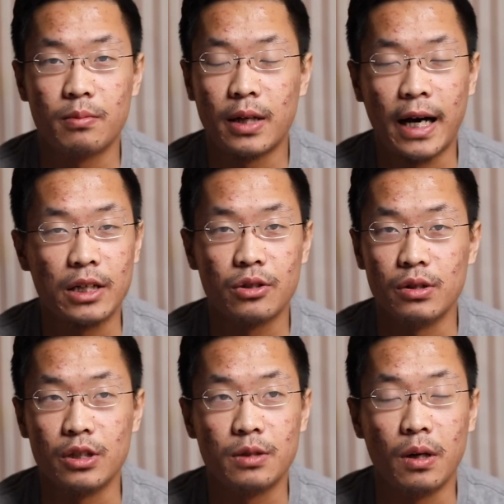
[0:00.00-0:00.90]

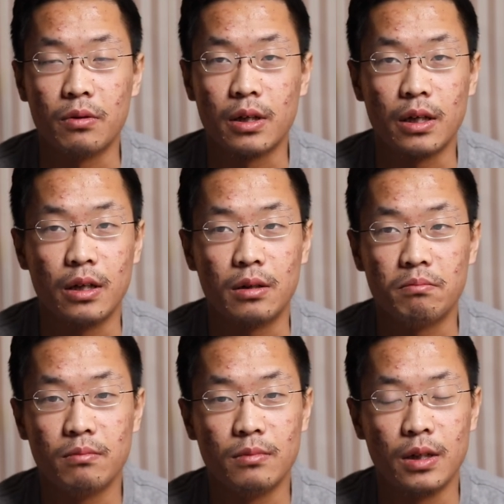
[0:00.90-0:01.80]
casually smoking it,
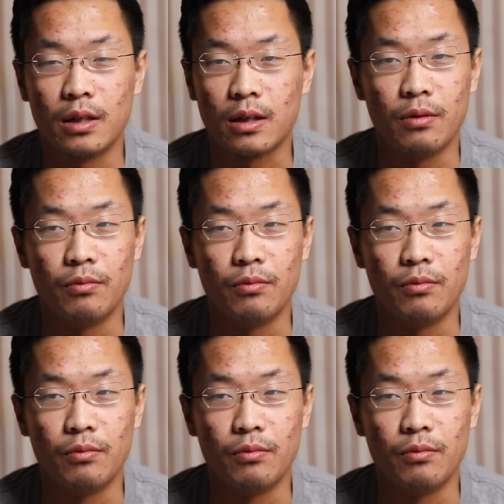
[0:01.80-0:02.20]
you